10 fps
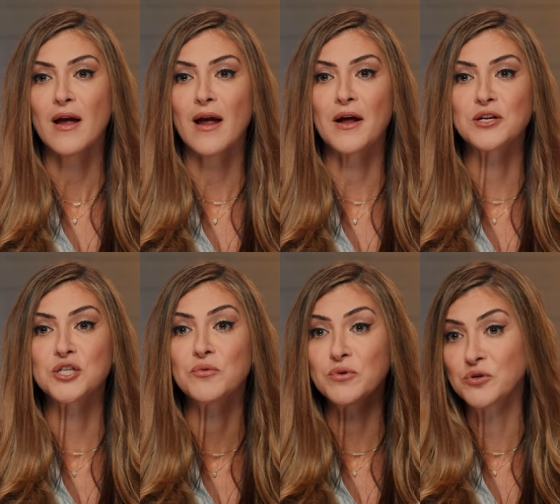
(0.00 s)
and
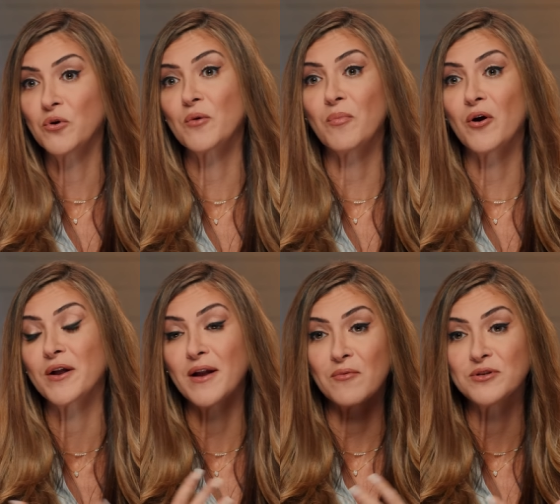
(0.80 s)
she would do her part
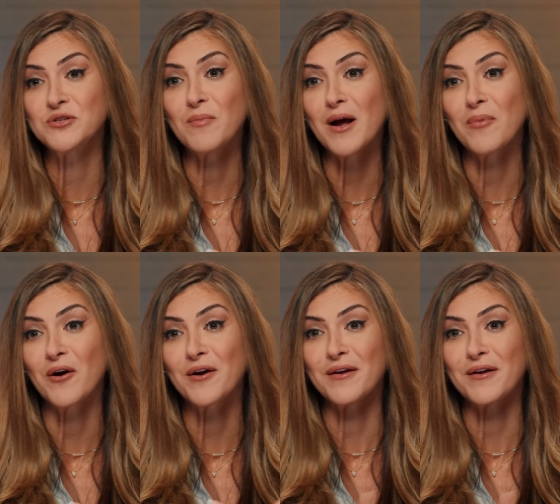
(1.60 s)
and I would do my part.